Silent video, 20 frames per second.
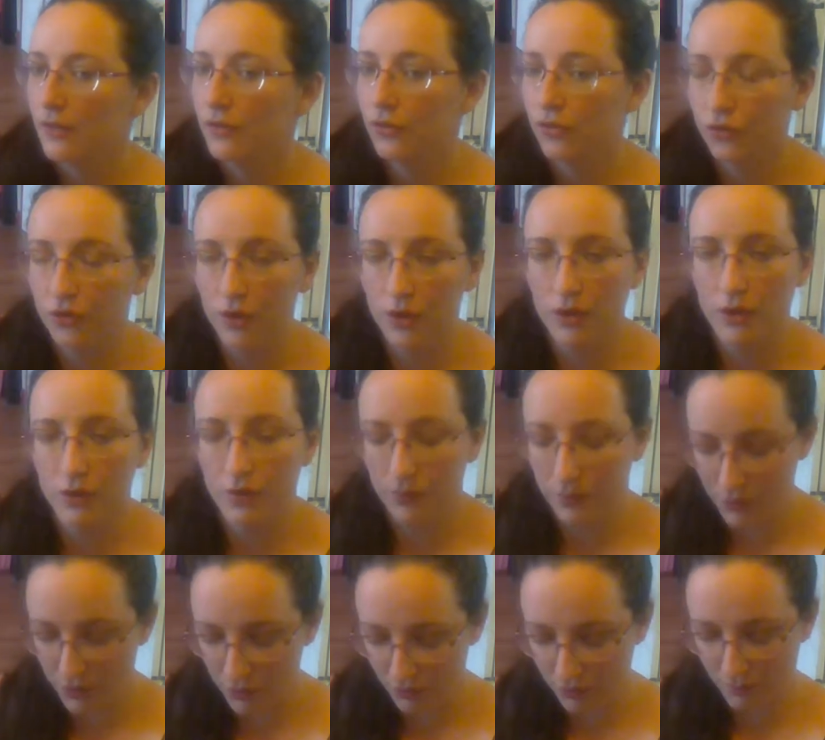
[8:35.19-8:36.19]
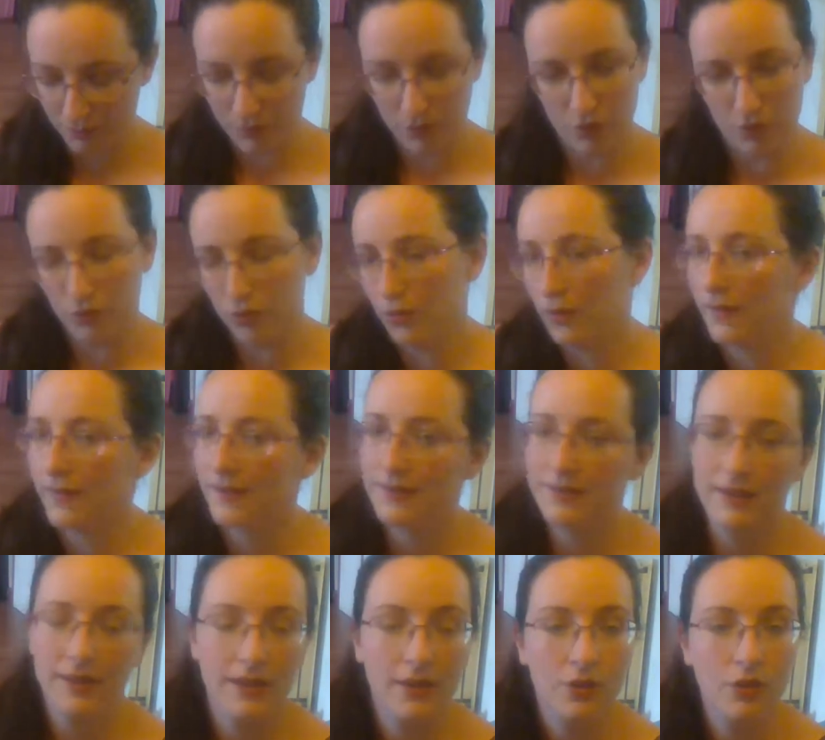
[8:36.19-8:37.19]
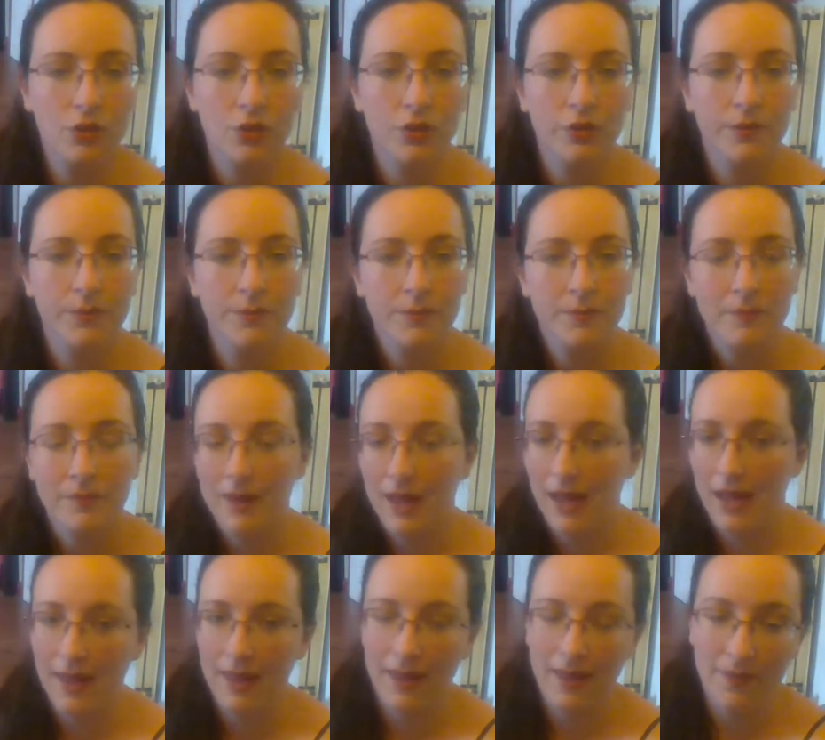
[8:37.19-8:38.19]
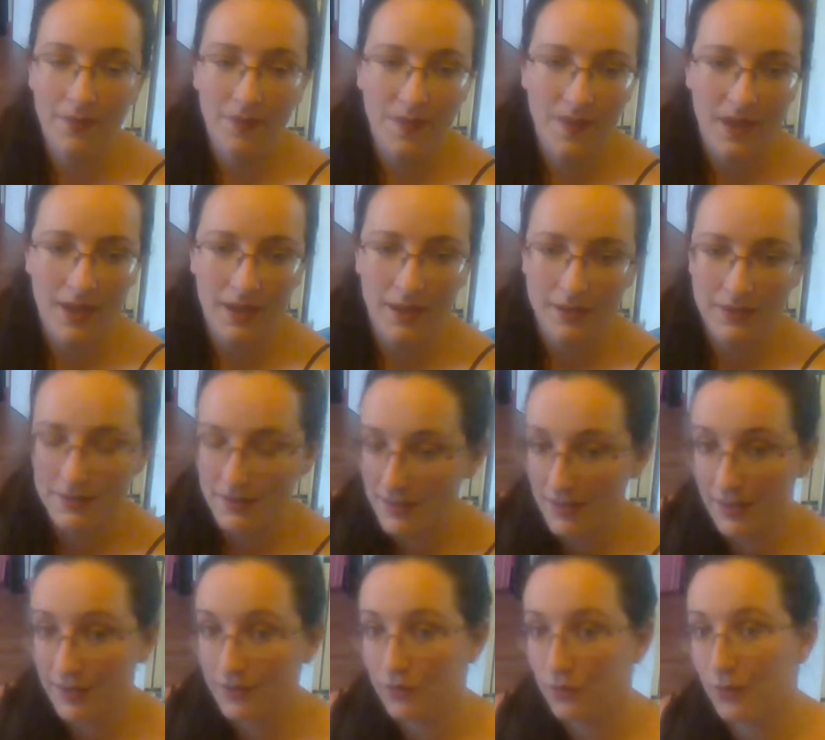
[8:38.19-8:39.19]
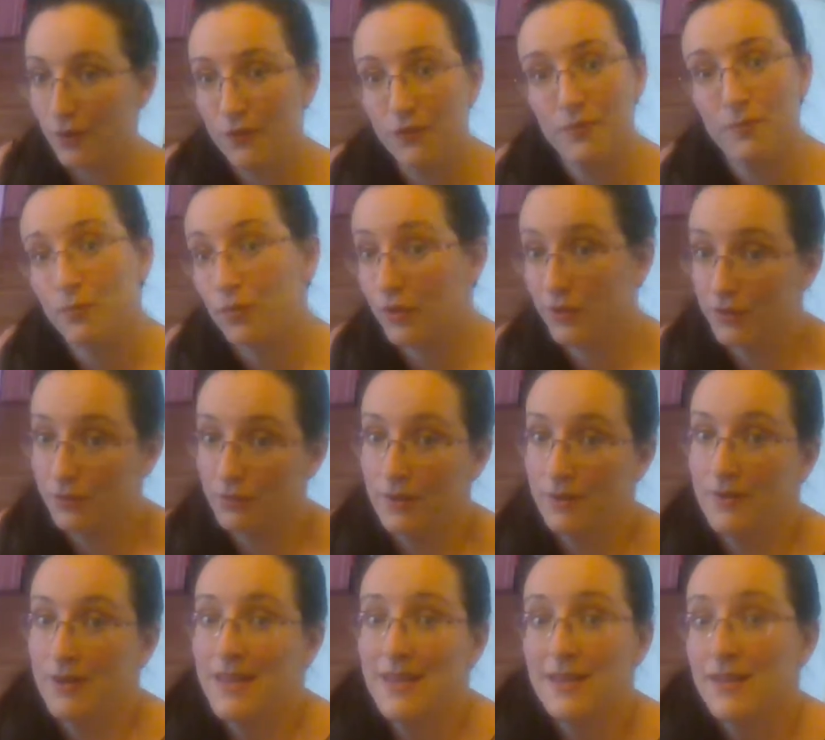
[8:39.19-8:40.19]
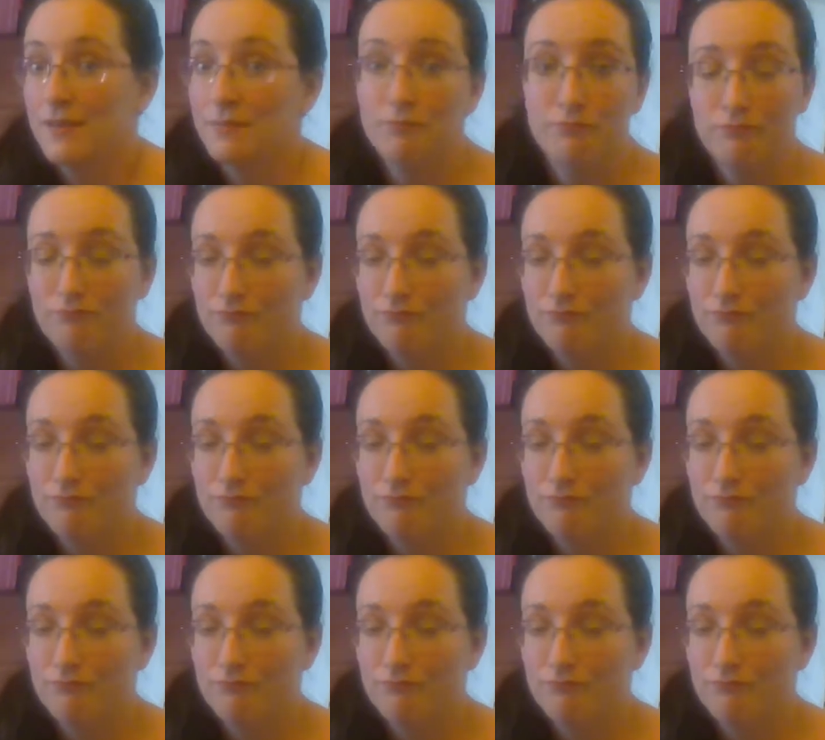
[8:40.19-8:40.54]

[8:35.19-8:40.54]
So you can put all of this kit on and then take it all off and prance around naked.